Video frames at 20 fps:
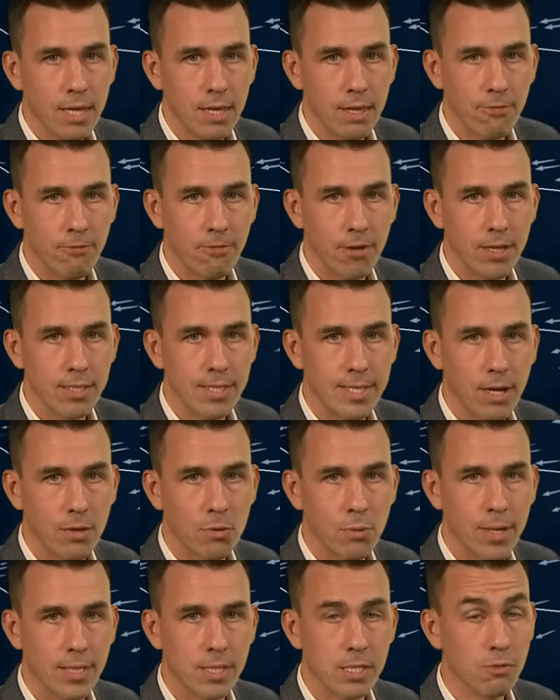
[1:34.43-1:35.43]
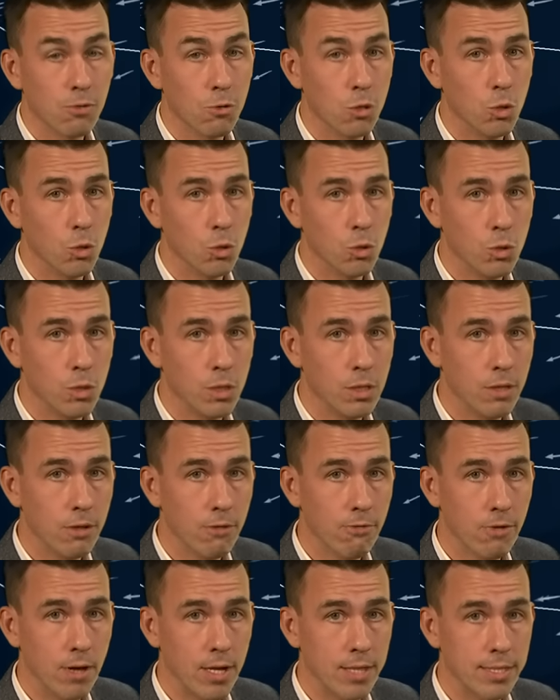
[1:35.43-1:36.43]
the far southwest of Cornwall,
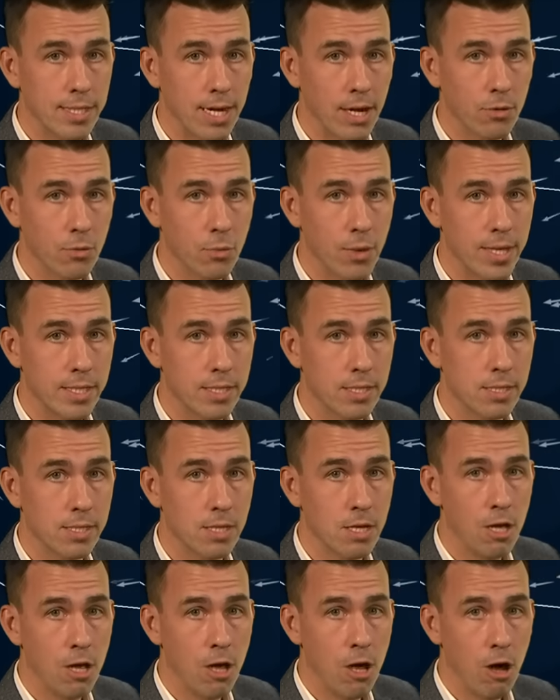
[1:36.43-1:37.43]
far southwest